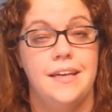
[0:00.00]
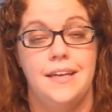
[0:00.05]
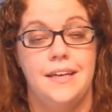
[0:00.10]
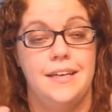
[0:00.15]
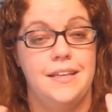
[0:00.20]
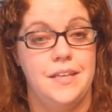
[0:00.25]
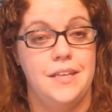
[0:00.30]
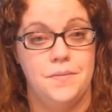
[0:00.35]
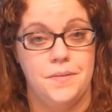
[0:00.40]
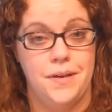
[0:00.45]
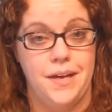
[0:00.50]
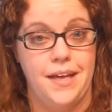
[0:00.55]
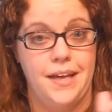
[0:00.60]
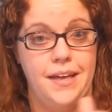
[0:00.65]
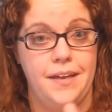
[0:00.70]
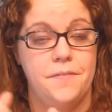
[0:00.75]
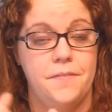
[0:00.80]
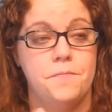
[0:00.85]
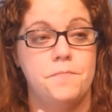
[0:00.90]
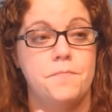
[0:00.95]

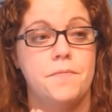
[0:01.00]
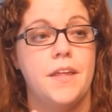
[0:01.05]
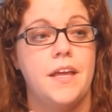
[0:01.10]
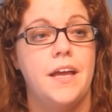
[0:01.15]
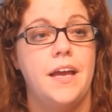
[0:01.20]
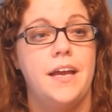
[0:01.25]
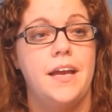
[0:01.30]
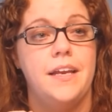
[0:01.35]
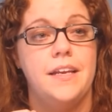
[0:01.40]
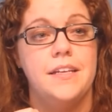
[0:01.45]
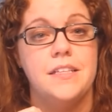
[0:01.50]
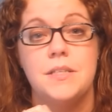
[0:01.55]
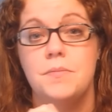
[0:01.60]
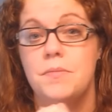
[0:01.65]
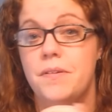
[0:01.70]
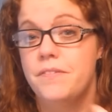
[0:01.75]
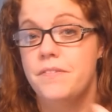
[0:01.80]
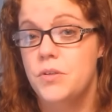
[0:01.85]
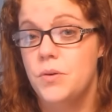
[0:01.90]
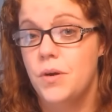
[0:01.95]
anyway and as some
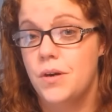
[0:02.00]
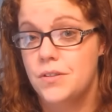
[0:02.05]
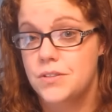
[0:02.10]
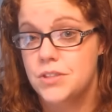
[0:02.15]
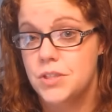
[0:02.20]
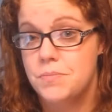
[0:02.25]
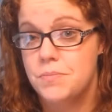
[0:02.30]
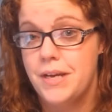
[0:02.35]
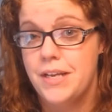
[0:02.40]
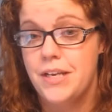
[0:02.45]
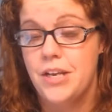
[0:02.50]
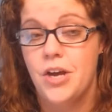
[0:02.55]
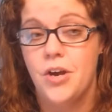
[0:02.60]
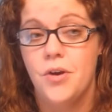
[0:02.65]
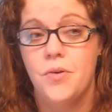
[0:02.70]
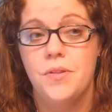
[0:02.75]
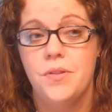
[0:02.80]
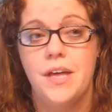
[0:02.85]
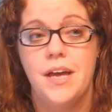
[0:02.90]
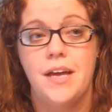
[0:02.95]
of you also may
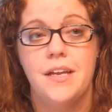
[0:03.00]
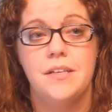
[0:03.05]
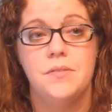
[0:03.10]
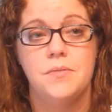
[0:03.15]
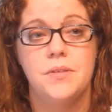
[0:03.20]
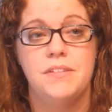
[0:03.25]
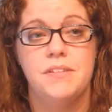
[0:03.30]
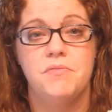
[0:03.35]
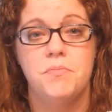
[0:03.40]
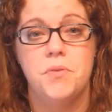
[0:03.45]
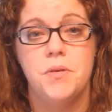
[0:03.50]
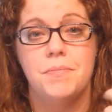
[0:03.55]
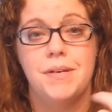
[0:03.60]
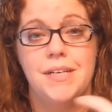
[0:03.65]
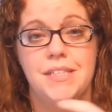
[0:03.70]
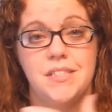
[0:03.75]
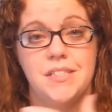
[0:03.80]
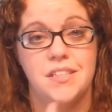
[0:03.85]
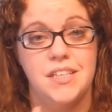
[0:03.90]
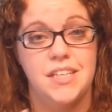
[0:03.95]
know that we've put
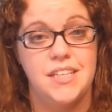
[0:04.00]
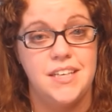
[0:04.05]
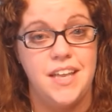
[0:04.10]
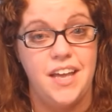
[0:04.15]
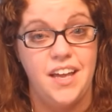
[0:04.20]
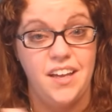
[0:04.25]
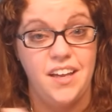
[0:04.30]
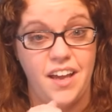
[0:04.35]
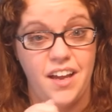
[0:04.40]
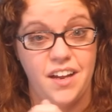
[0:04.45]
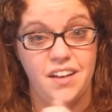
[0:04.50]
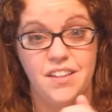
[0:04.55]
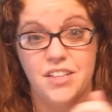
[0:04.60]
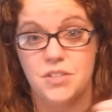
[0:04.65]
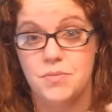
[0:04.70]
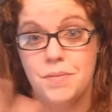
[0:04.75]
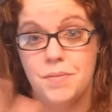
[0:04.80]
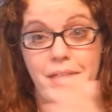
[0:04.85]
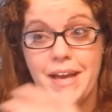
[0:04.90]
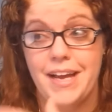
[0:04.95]
my son in daycare
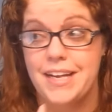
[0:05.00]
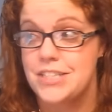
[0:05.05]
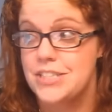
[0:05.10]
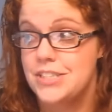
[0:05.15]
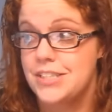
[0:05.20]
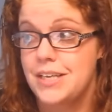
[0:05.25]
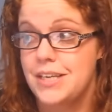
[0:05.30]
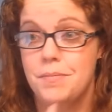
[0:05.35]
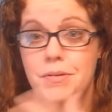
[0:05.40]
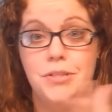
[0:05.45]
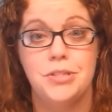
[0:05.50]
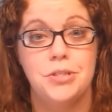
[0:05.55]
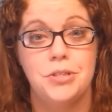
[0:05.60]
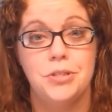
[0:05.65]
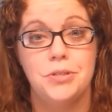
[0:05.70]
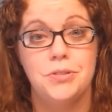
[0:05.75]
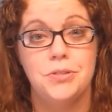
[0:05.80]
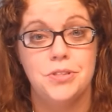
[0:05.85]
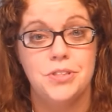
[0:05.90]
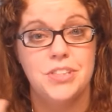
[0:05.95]
that's why i'm actually coming to
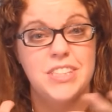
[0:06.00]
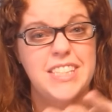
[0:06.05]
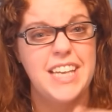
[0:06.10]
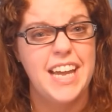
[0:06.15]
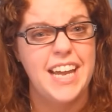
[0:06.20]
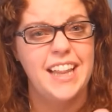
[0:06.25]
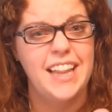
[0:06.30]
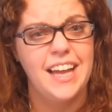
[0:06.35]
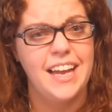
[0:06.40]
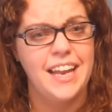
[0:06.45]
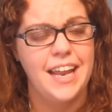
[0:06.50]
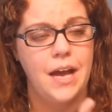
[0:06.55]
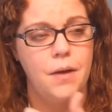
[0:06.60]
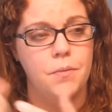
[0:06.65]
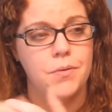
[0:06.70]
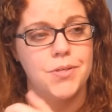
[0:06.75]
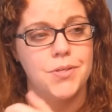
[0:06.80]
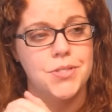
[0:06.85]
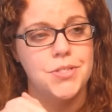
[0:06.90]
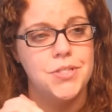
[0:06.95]
you during daylight
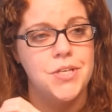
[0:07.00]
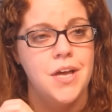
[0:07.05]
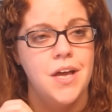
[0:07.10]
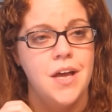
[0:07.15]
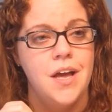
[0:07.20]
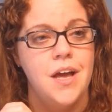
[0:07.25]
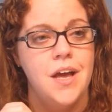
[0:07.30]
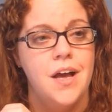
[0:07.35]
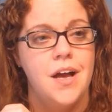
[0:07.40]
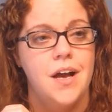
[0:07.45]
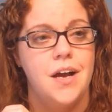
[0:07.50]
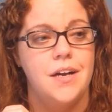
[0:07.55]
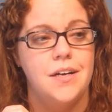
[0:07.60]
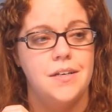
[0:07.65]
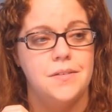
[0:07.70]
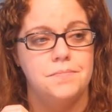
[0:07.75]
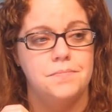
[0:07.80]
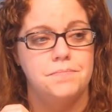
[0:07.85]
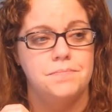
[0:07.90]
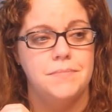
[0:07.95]
hours
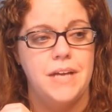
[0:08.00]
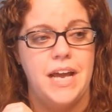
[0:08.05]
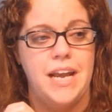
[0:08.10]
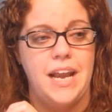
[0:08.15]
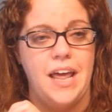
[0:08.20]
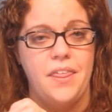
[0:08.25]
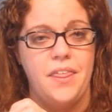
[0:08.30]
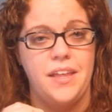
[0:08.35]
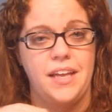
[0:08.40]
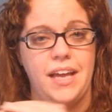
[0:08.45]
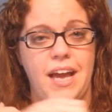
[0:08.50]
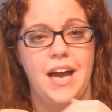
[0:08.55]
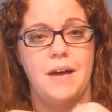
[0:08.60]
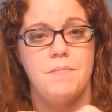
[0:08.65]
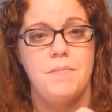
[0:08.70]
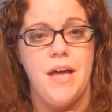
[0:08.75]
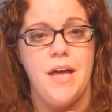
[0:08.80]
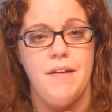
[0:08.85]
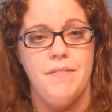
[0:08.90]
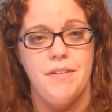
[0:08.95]
um, and I think
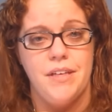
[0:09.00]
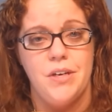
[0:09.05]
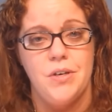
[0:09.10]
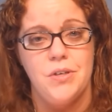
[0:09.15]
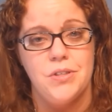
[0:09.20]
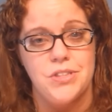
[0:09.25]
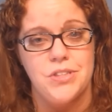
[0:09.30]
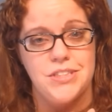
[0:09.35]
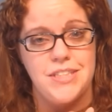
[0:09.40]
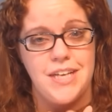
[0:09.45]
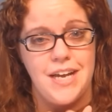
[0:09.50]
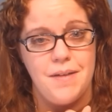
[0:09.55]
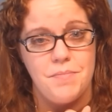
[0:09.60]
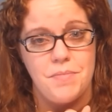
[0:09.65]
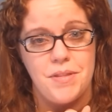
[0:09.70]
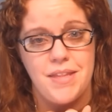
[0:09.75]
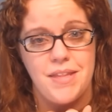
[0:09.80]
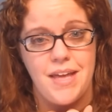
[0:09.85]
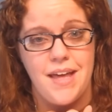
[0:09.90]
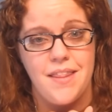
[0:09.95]
I'm having a harder time
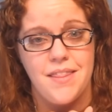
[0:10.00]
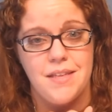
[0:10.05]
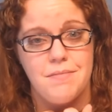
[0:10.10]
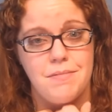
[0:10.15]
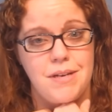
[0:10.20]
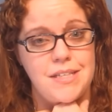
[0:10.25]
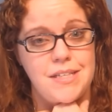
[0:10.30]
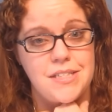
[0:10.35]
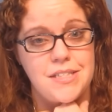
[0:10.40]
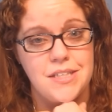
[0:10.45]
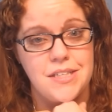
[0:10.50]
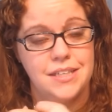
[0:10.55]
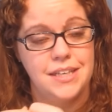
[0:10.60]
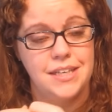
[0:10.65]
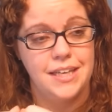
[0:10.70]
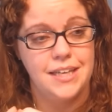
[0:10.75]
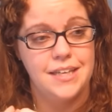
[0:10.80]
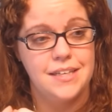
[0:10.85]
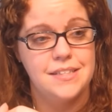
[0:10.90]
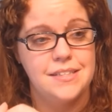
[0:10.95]
than that than my son
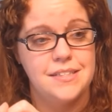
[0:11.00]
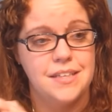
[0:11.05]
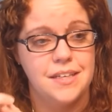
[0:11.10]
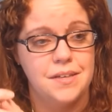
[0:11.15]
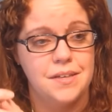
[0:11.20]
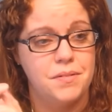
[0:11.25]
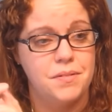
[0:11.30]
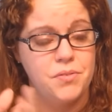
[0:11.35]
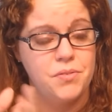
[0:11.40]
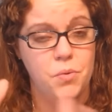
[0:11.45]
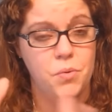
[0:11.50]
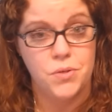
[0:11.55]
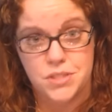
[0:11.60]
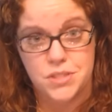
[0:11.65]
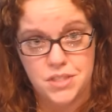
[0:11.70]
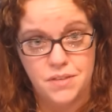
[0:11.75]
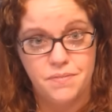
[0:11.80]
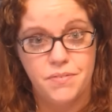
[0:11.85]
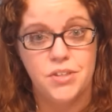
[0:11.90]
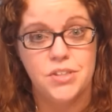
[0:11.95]
is. Um, of course,
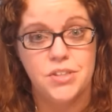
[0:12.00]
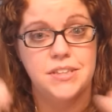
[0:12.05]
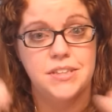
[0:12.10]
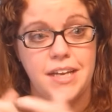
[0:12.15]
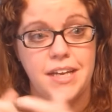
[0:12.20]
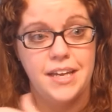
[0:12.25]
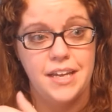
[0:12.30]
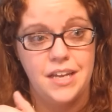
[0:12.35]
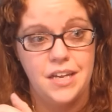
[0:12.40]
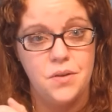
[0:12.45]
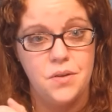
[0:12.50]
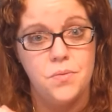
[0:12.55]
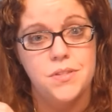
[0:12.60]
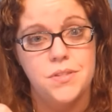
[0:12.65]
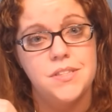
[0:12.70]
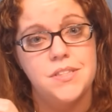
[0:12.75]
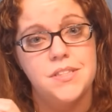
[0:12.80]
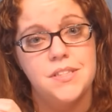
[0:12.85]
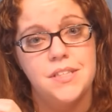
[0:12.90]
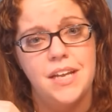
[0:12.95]
the first day he
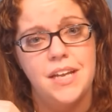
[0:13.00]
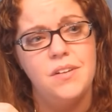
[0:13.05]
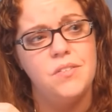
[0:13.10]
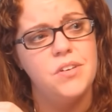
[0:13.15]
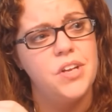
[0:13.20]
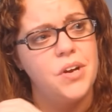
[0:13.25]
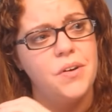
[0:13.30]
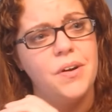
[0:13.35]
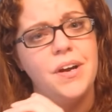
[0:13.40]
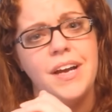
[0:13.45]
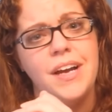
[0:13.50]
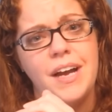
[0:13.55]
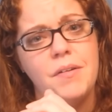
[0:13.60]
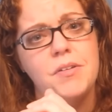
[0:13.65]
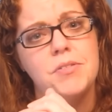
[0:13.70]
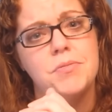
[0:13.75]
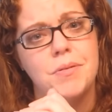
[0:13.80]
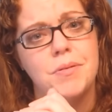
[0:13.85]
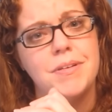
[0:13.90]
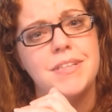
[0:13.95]
was, I don't know, I
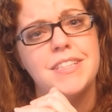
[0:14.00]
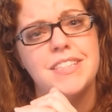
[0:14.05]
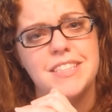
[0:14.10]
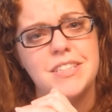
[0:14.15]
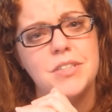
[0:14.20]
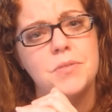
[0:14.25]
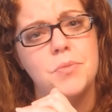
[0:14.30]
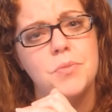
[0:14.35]
was probably still